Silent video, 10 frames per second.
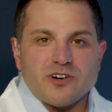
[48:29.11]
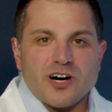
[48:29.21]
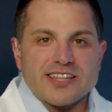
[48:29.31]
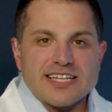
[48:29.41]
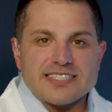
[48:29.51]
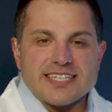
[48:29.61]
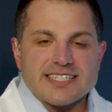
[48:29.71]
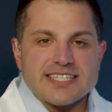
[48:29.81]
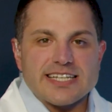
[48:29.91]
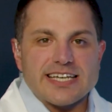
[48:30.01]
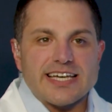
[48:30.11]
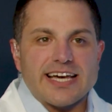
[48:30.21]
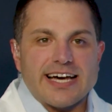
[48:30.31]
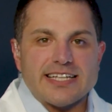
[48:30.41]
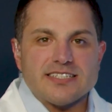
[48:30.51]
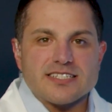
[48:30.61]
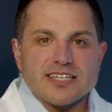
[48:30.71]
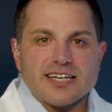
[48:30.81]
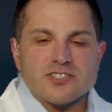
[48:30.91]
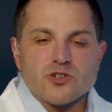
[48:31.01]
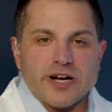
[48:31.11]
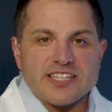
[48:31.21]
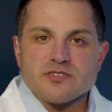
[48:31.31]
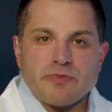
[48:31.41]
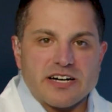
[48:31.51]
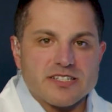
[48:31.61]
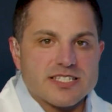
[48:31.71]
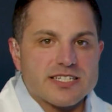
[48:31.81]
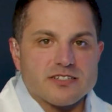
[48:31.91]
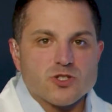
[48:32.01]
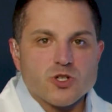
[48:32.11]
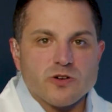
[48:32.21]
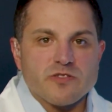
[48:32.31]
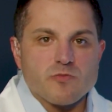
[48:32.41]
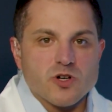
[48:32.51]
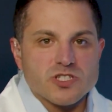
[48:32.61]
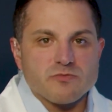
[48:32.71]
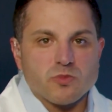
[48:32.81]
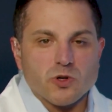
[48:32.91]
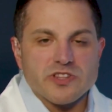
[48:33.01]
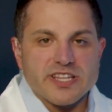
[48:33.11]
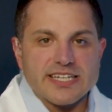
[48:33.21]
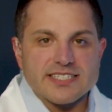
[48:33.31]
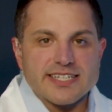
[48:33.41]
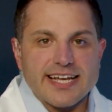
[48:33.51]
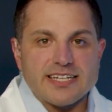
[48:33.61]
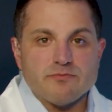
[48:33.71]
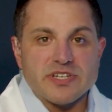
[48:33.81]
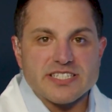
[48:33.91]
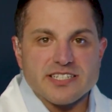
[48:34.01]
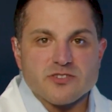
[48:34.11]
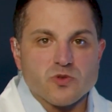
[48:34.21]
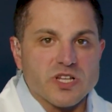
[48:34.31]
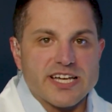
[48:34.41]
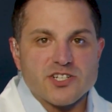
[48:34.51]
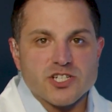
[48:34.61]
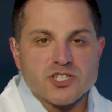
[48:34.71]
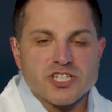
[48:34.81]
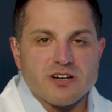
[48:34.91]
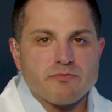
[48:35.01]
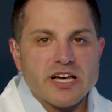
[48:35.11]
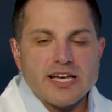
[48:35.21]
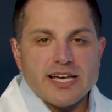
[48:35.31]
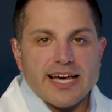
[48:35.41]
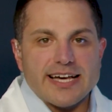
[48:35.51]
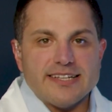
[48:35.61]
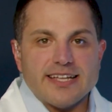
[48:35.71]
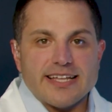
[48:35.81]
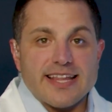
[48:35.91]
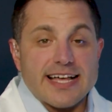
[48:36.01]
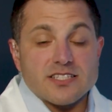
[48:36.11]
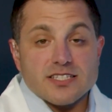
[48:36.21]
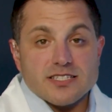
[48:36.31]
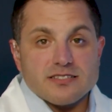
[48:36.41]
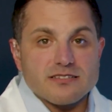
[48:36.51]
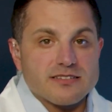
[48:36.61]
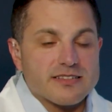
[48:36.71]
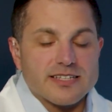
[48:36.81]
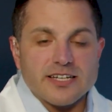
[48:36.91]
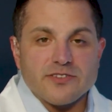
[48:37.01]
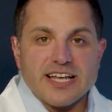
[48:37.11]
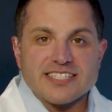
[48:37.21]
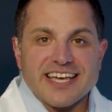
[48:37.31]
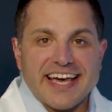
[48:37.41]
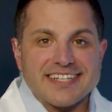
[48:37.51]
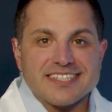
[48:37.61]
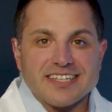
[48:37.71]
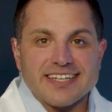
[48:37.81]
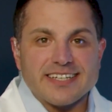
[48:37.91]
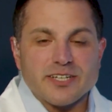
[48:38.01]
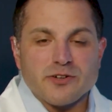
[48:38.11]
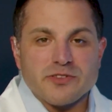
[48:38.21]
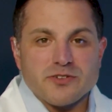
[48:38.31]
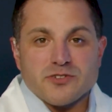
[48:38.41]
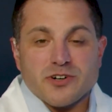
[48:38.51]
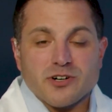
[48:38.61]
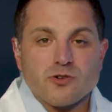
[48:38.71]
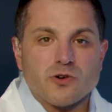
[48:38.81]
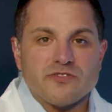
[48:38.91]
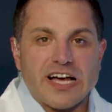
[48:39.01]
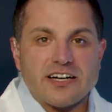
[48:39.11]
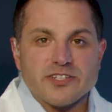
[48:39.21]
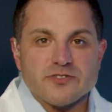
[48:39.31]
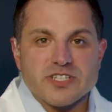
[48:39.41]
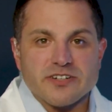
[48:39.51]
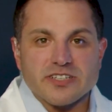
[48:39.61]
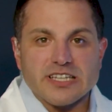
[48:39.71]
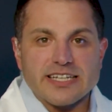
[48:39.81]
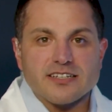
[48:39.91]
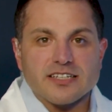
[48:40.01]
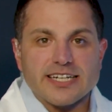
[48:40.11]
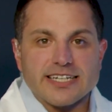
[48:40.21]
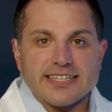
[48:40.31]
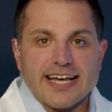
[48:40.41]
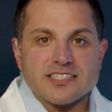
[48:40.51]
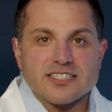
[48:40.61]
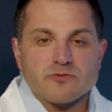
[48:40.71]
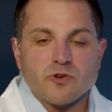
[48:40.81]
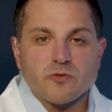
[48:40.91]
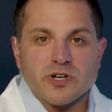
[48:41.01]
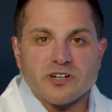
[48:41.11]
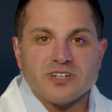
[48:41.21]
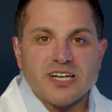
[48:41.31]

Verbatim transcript: authenticity and transparency are two of the most important things in any business relationship. And that's, that's candidly, those are our core values here at Lead Clinic. And that's what we're